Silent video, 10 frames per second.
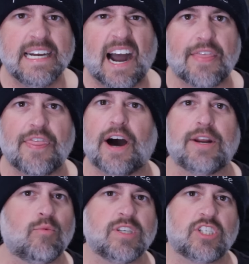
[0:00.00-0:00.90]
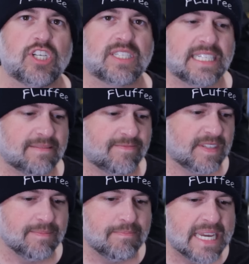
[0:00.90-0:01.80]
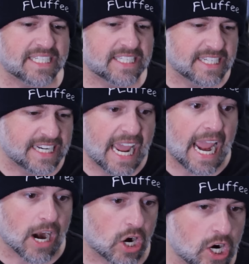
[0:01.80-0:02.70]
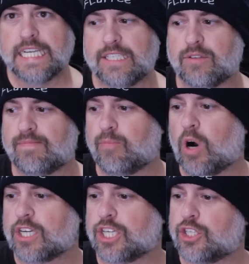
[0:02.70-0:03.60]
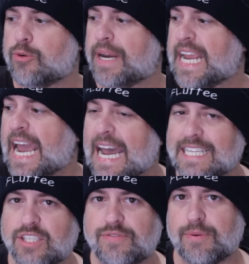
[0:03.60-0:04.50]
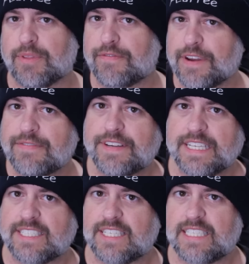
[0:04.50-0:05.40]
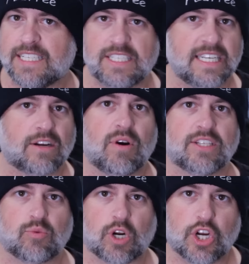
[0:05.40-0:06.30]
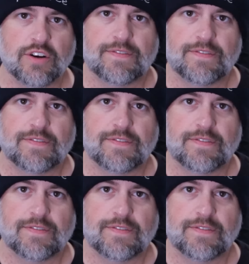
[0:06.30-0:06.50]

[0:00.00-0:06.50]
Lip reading: I thought it was just mist and air. He's watching too many ads from the 50s that said cigarettes were good